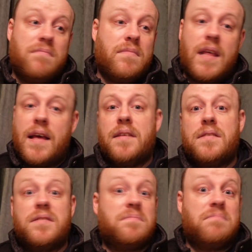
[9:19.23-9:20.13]

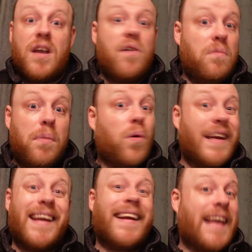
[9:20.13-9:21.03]
There's no
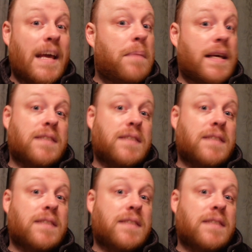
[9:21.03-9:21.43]
point in keeping